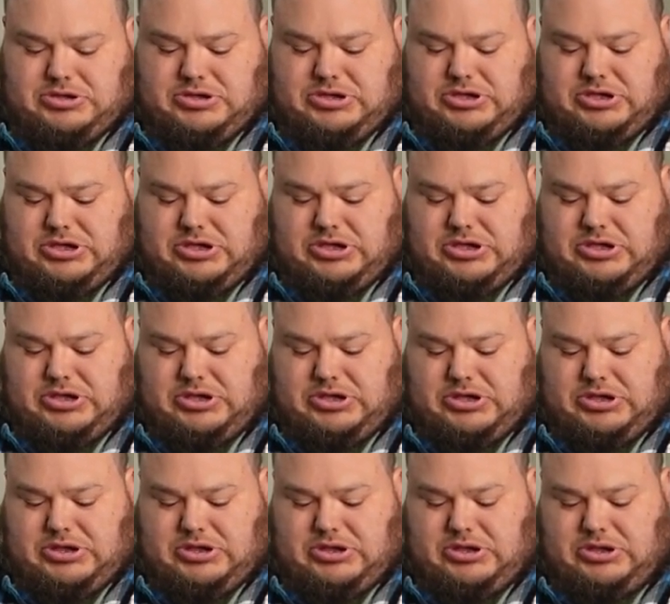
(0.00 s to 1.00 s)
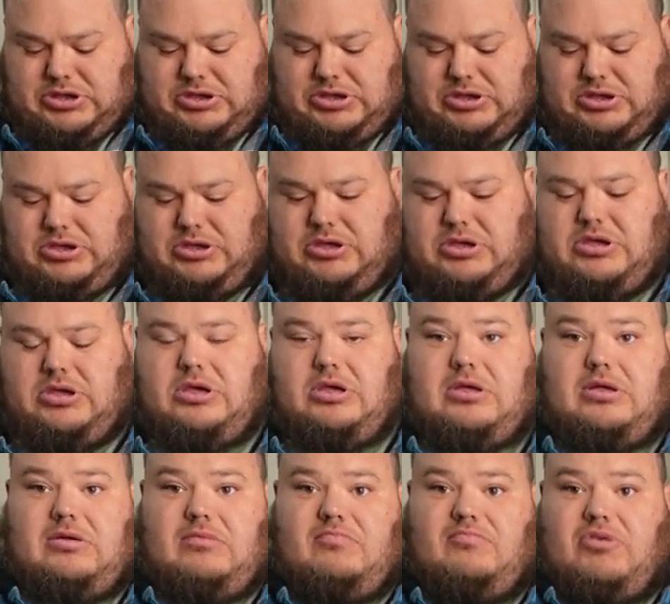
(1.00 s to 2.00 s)
And you,
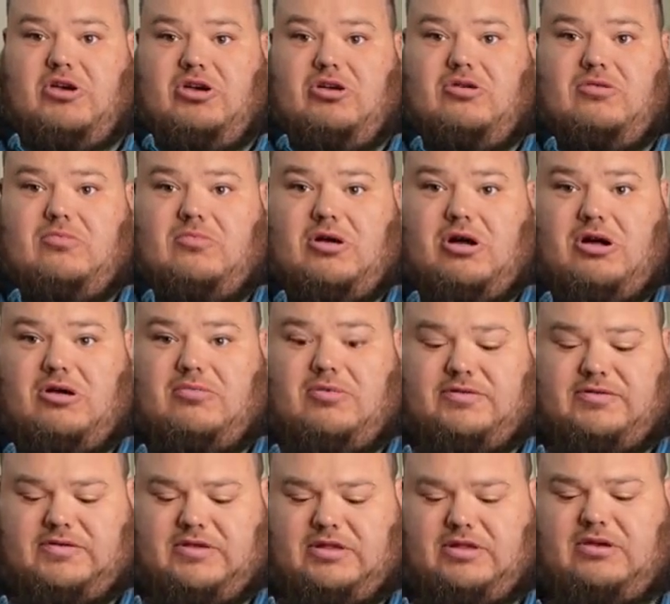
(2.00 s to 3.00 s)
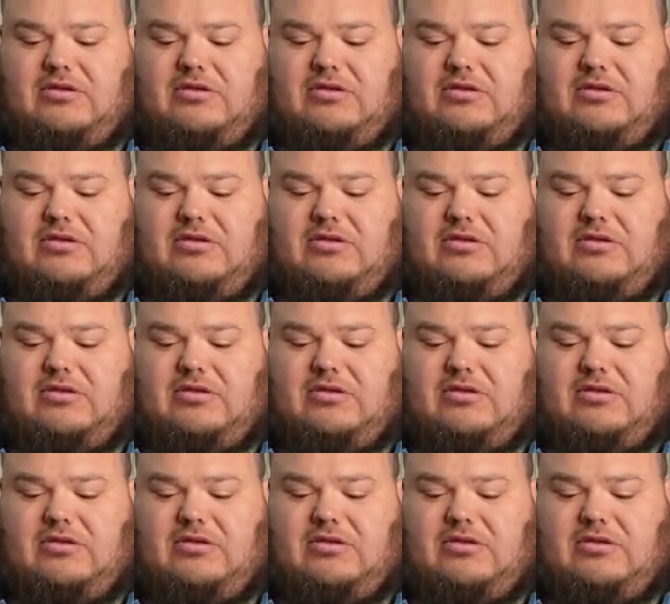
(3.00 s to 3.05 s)
boom, almost on the